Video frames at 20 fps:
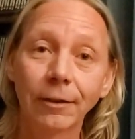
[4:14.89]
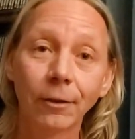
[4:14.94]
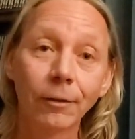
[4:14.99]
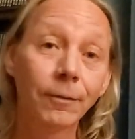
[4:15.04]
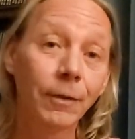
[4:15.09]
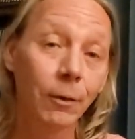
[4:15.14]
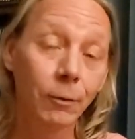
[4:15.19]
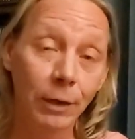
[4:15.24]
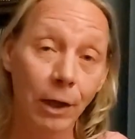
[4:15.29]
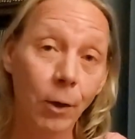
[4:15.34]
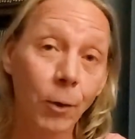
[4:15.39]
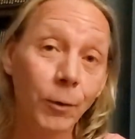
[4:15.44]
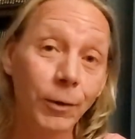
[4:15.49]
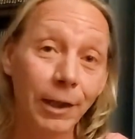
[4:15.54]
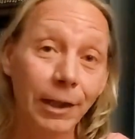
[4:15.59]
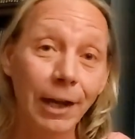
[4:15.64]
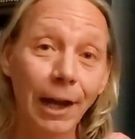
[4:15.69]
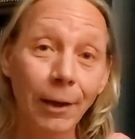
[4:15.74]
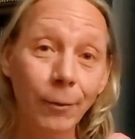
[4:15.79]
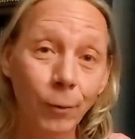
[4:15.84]
found out
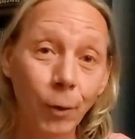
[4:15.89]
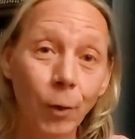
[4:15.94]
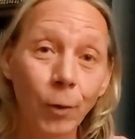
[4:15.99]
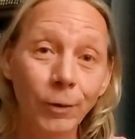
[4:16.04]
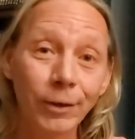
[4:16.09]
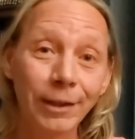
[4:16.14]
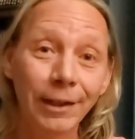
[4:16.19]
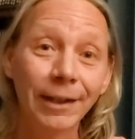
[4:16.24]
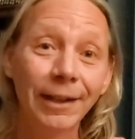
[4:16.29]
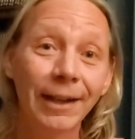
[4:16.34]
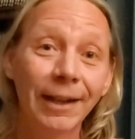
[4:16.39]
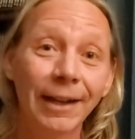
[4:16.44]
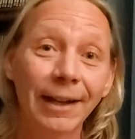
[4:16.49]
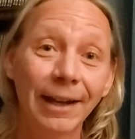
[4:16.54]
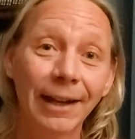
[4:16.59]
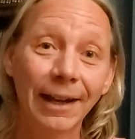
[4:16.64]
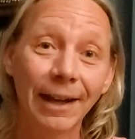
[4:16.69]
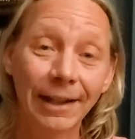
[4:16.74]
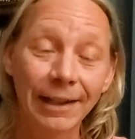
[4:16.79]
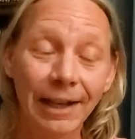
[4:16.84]
that I wrote
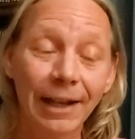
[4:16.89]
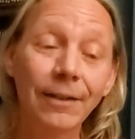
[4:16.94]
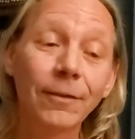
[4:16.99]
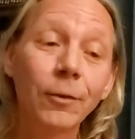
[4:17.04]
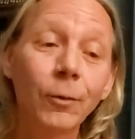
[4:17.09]
a lot of